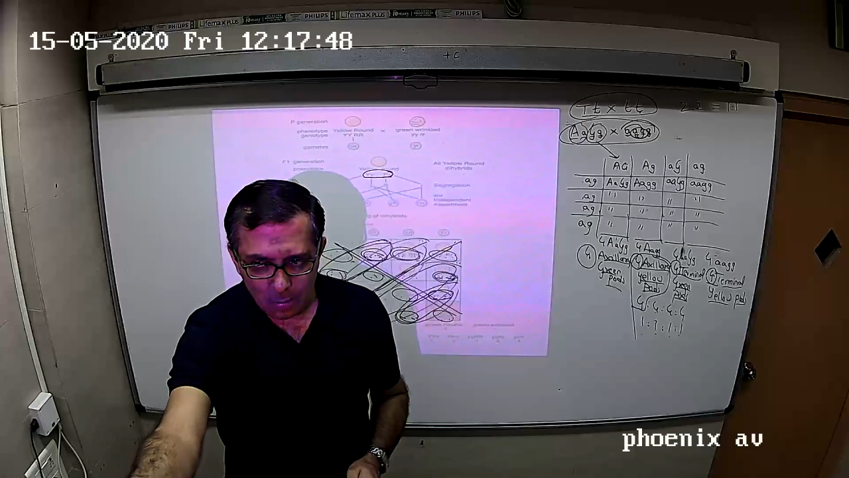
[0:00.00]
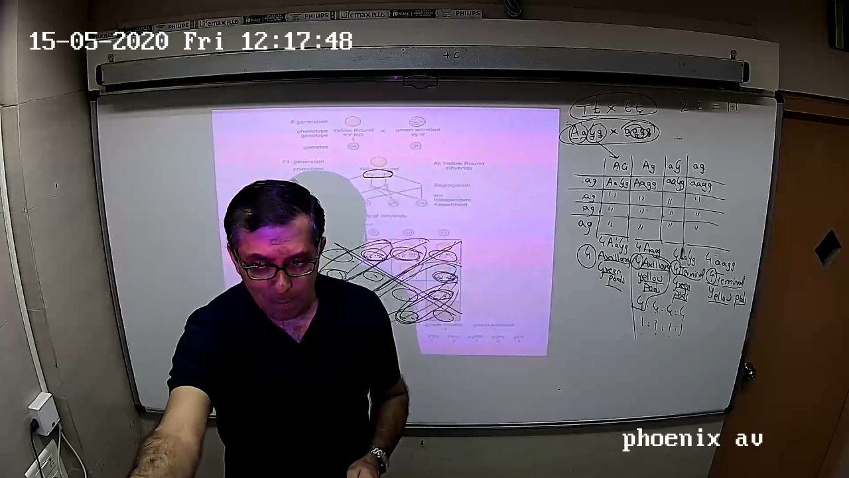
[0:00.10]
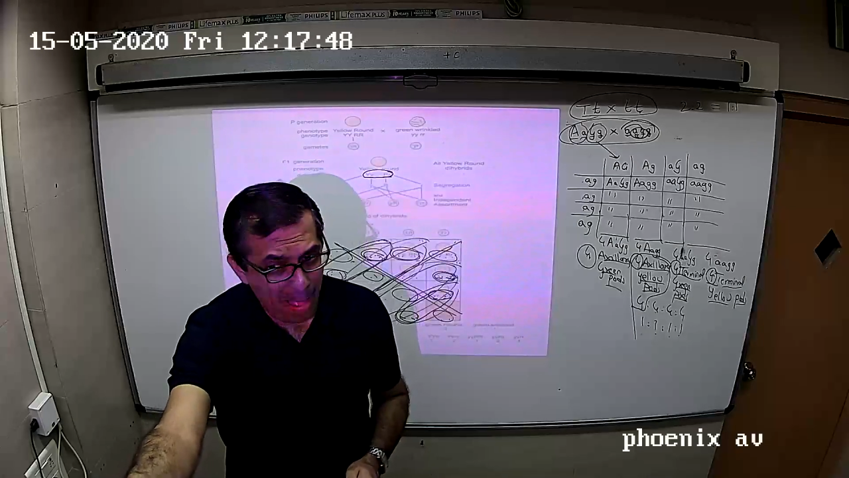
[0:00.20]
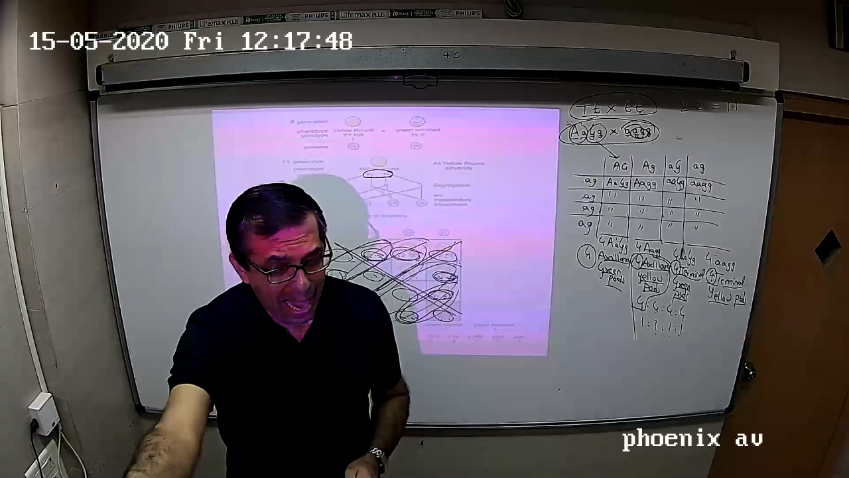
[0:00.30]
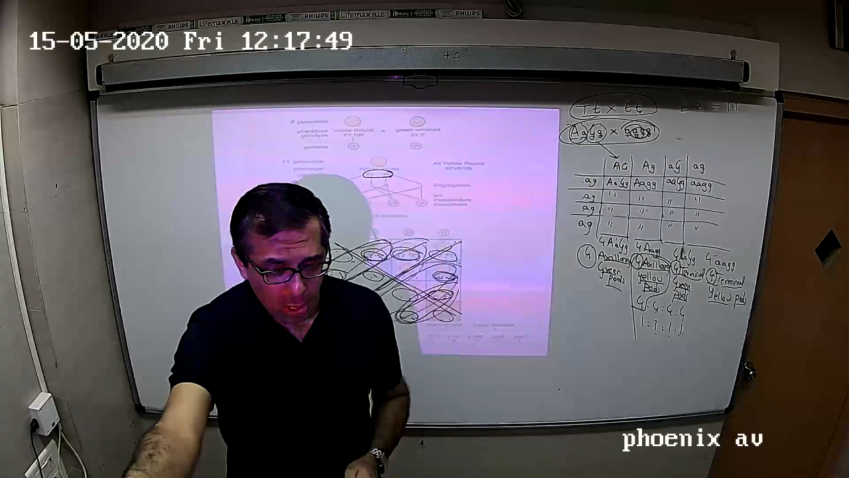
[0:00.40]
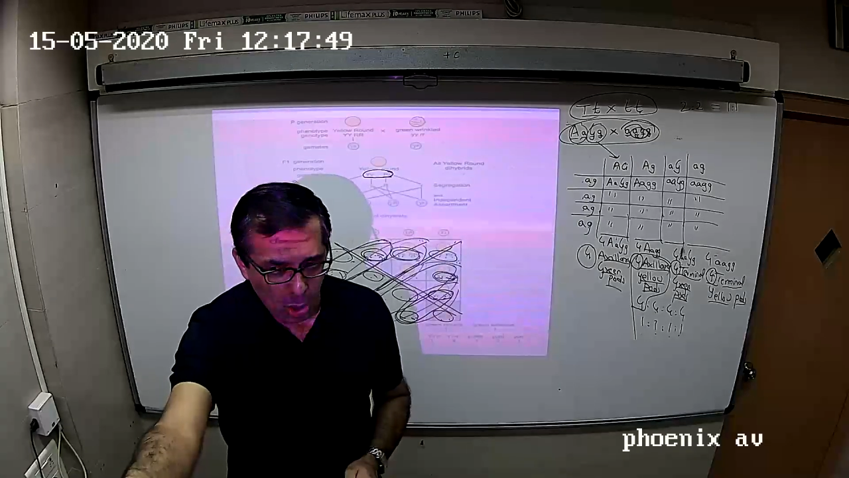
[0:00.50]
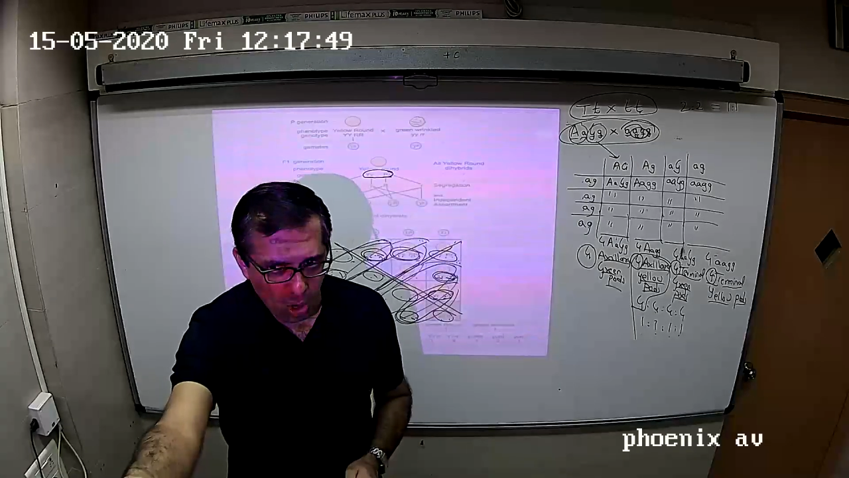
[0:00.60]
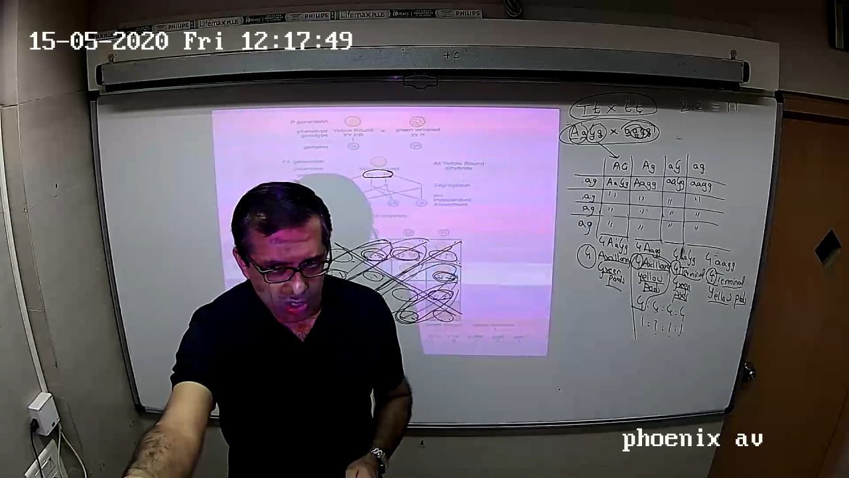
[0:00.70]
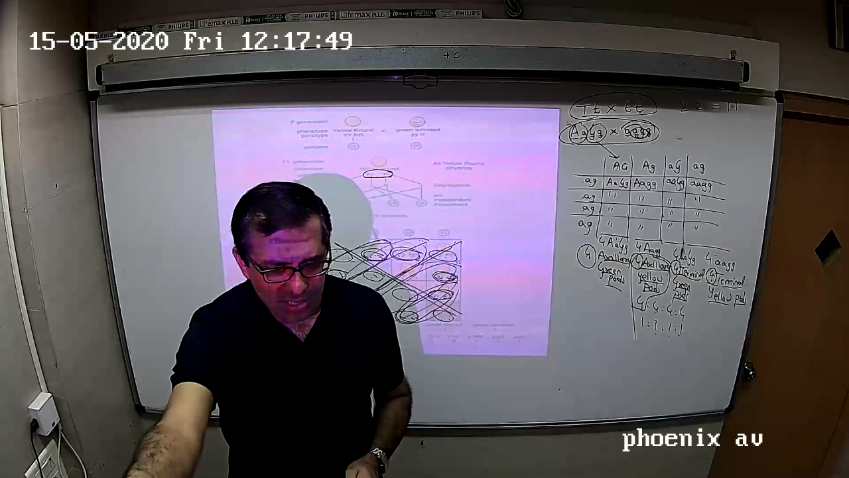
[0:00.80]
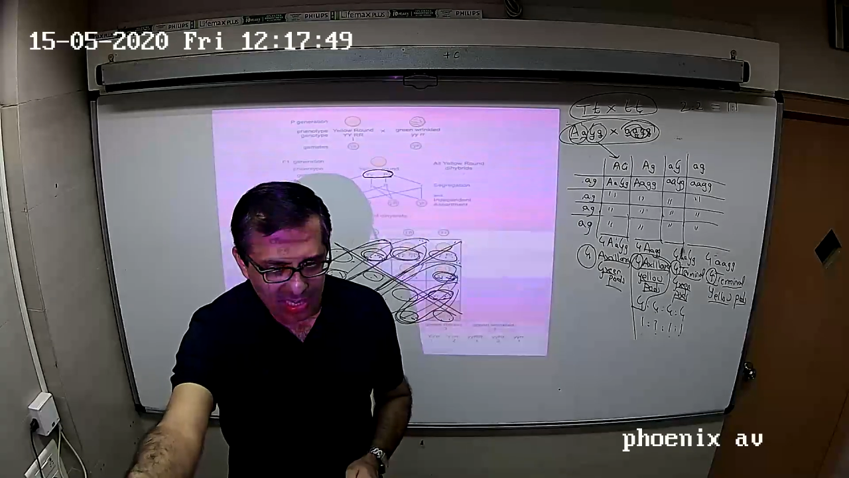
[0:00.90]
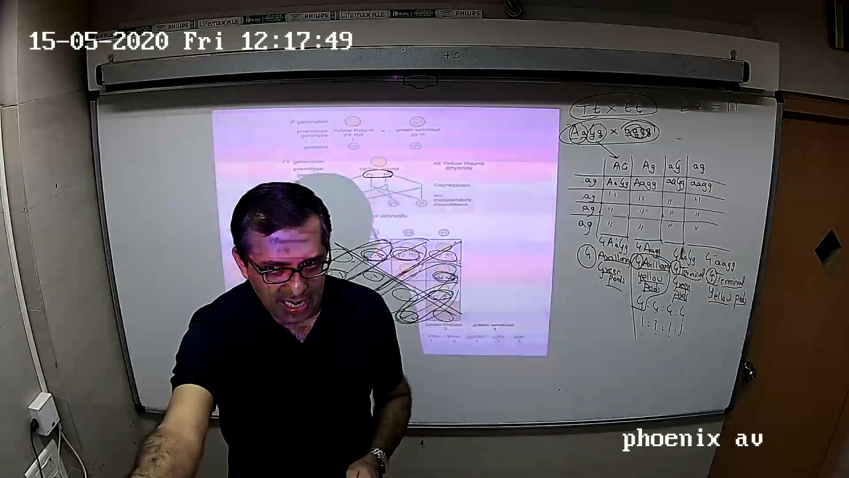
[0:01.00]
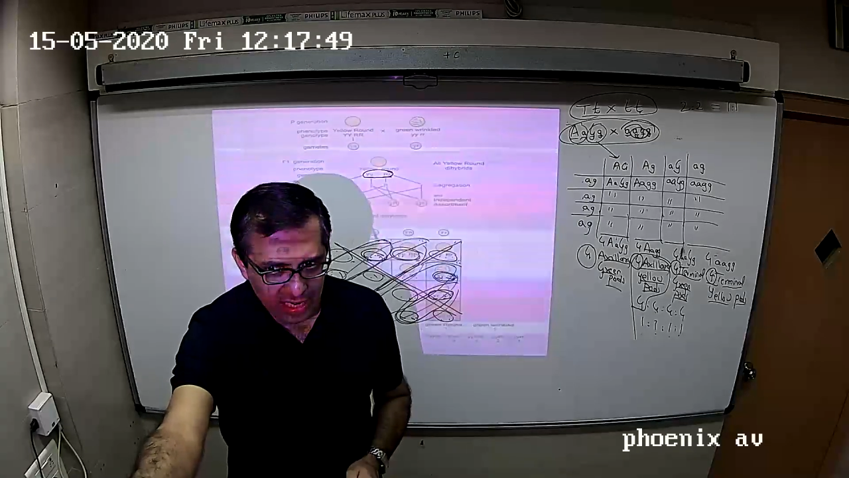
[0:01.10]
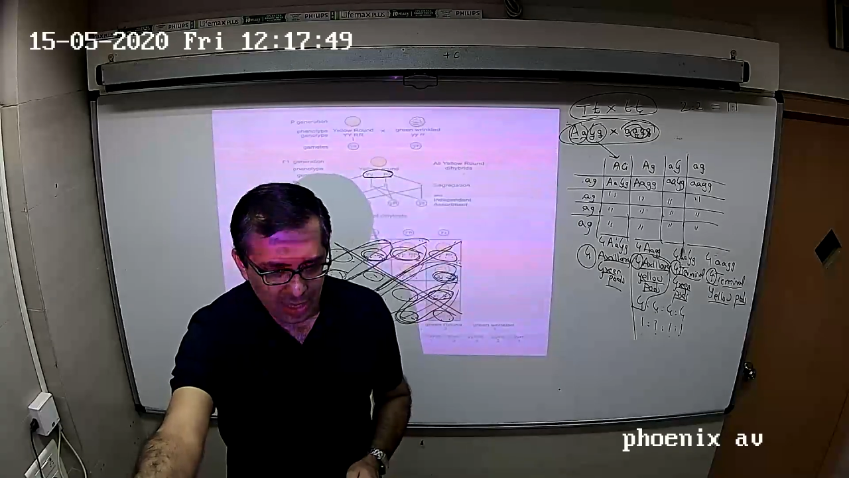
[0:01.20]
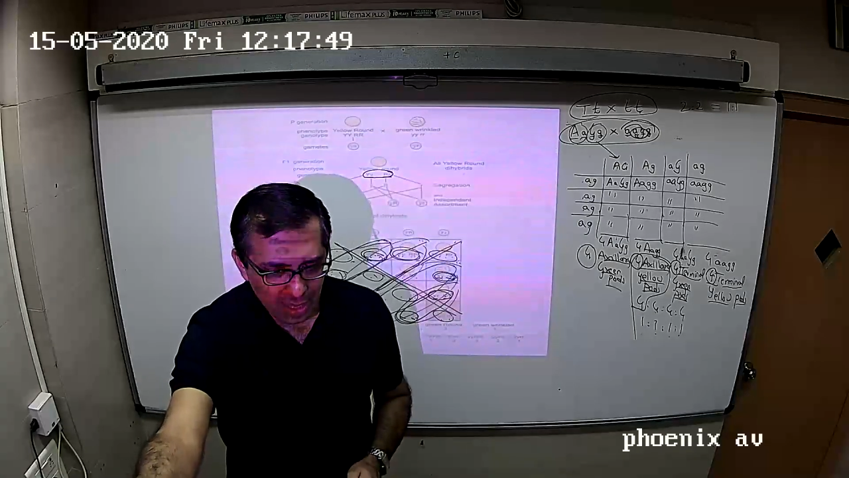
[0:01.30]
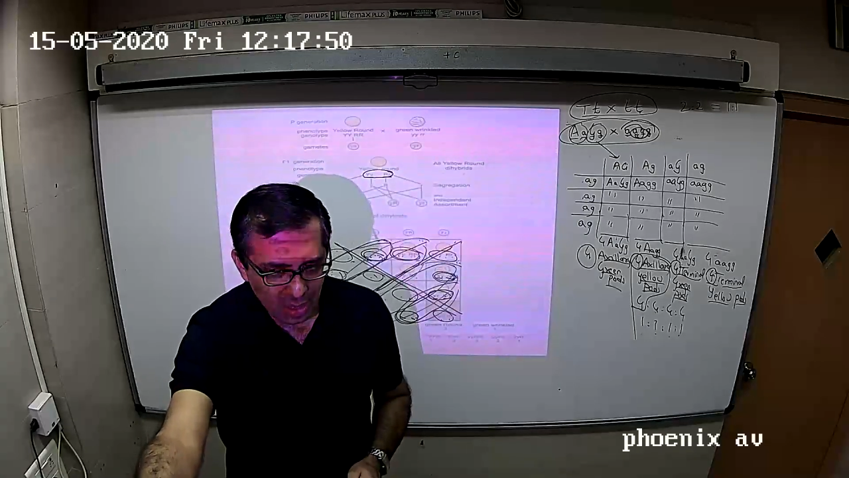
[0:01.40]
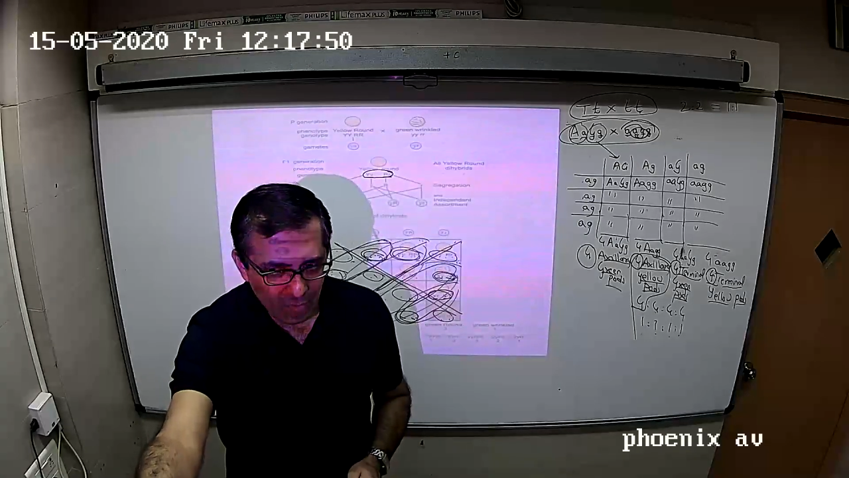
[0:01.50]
back cross it